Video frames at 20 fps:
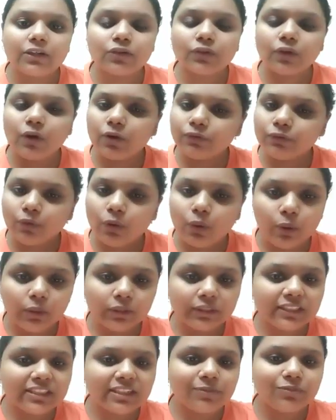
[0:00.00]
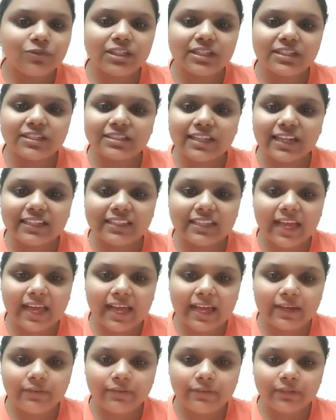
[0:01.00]
of all the subjects that they
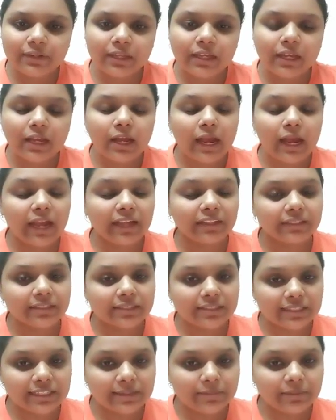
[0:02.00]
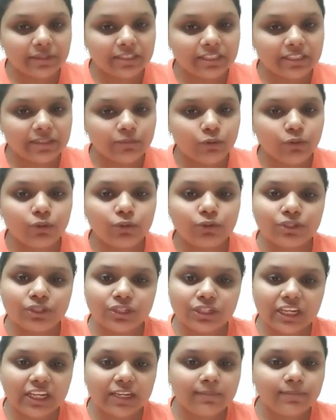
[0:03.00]
have, either CBSE board,
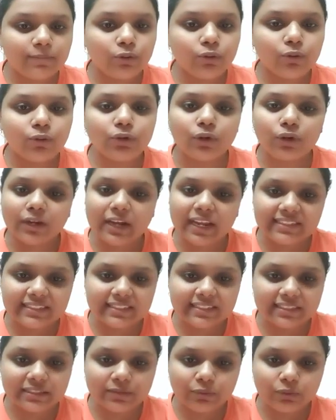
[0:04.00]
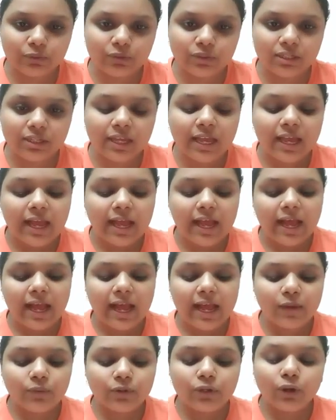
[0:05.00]
state board, or ICSE board.
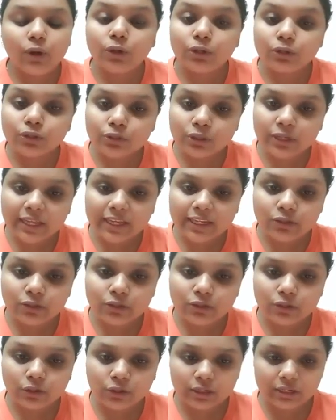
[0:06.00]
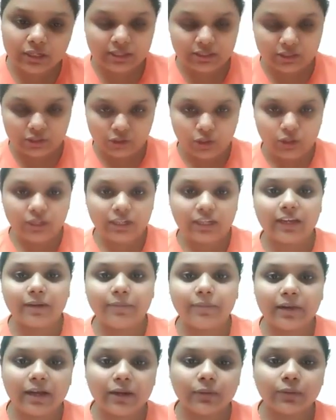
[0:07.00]
I would also like to talk
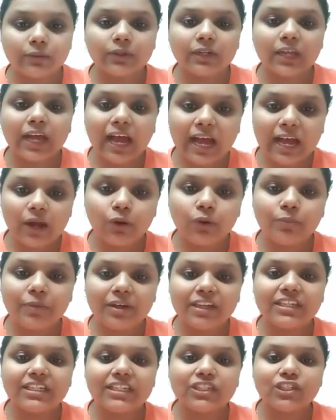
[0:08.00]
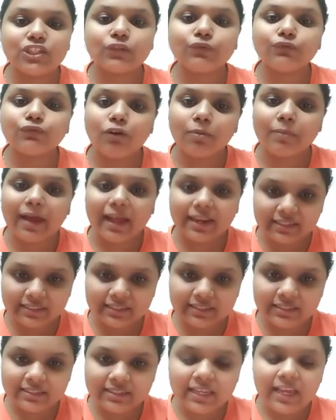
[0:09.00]
about how my teaching format
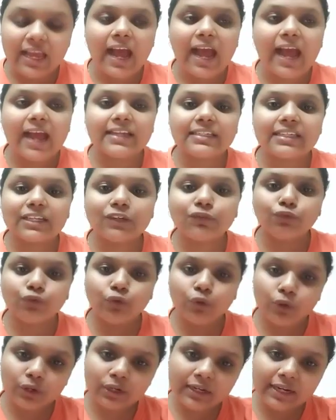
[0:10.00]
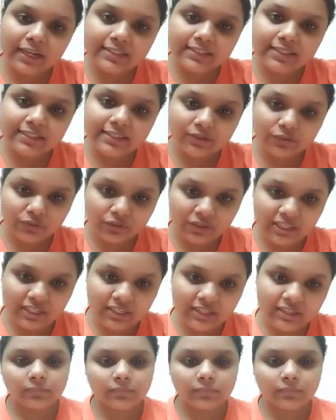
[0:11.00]
is. I take 4 classes a week.